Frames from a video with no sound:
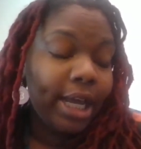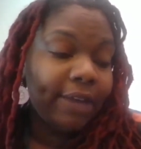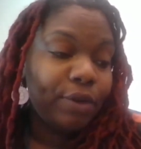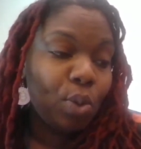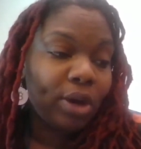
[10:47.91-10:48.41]

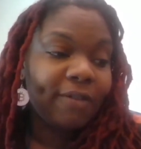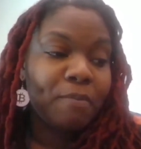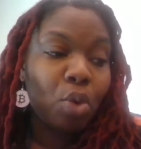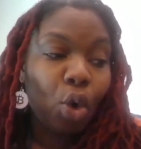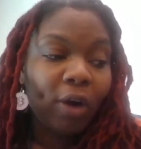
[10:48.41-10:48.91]
If you want a
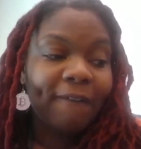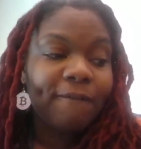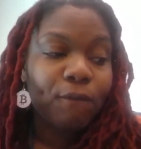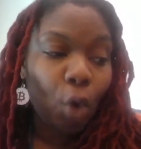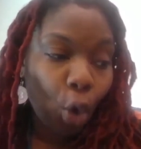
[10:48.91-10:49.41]
more
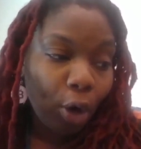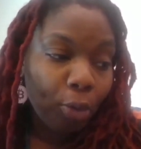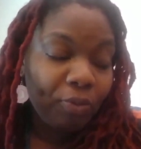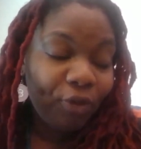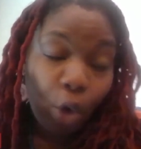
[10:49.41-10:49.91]

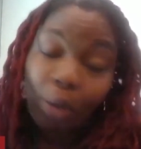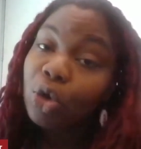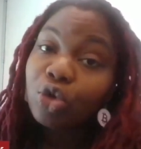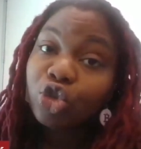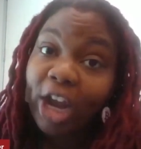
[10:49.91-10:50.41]

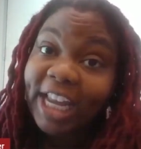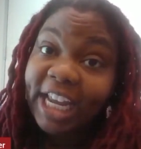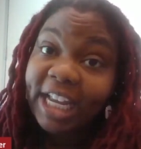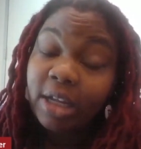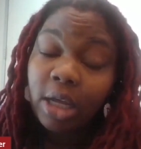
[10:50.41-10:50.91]
formal
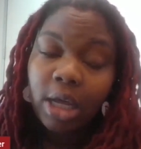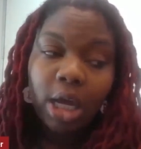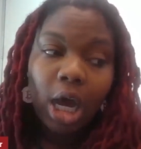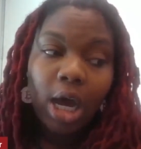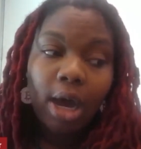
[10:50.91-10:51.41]
training,
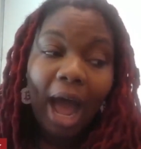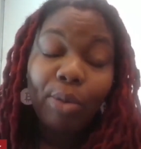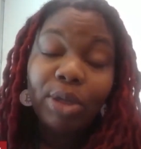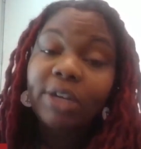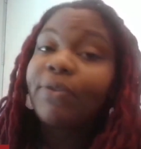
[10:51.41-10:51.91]

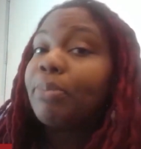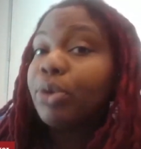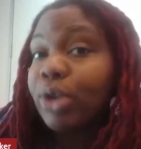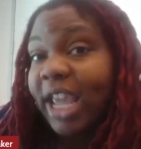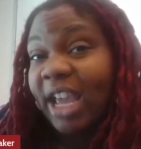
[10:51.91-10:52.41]
I would look for
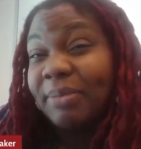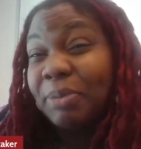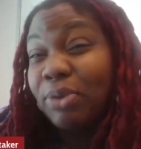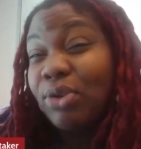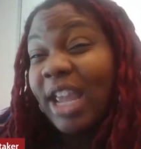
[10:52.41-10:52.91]
boot
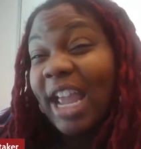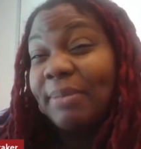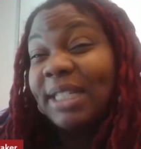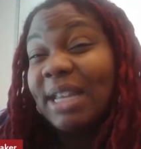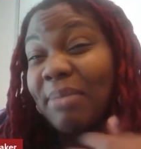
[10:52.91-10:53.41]
camps. Boot
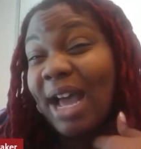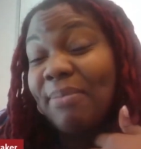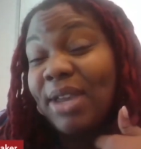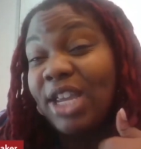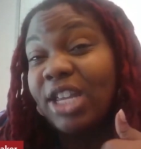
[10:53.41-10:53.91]
camps, in my
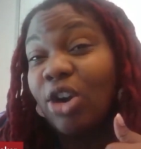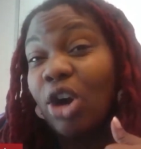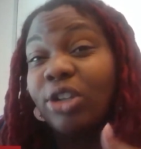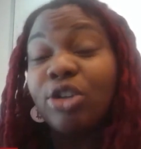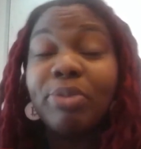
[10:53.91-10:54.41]
opinion,
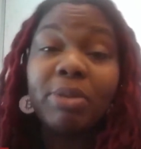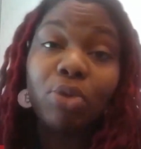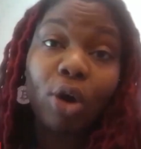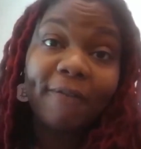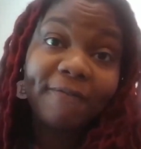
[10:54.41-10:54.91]
are a little bit
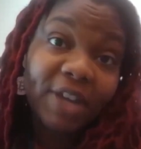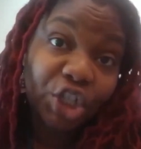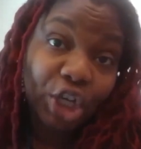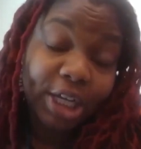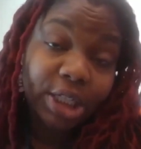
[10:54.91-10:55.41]
more
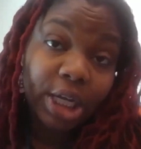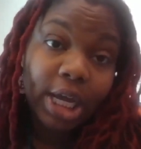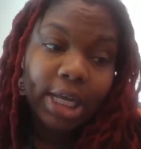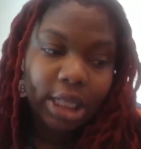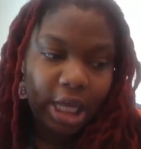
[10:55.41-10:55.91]
efficient
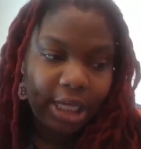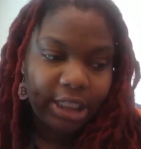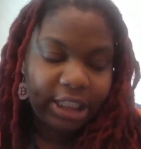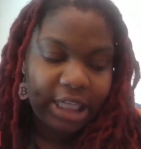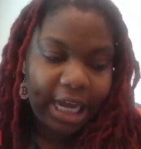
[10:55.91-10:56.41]

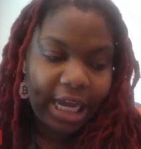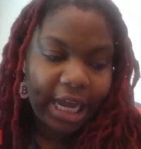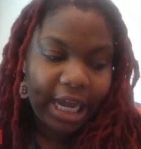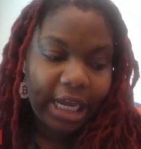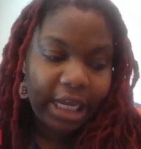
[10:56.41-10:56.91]
than,
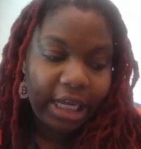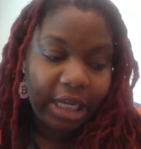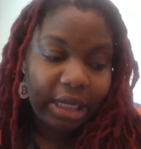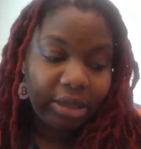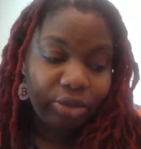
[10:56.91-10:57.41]
say,
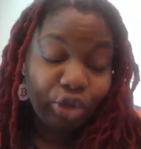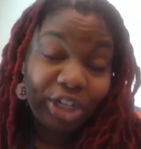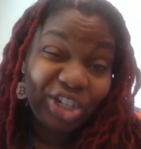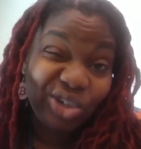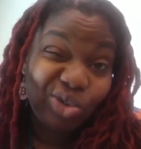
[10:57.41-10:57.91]
a
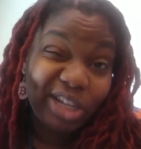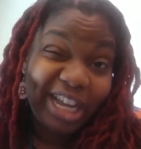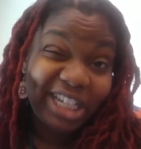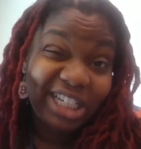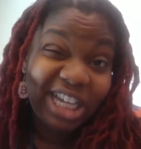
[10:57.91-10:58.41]
traditional
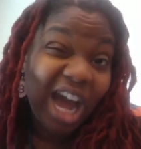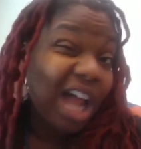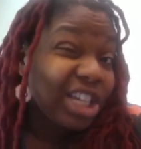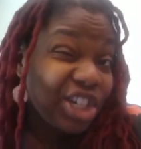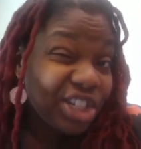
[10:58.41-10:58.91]
legacy
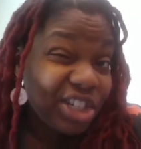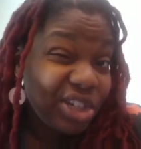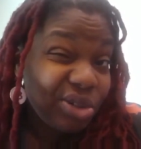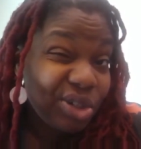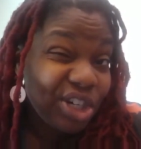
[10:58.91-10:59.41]
college
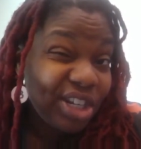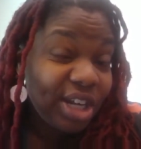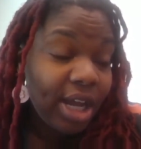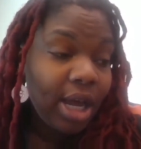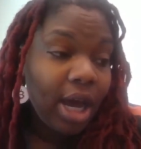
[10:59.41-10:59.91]
institution.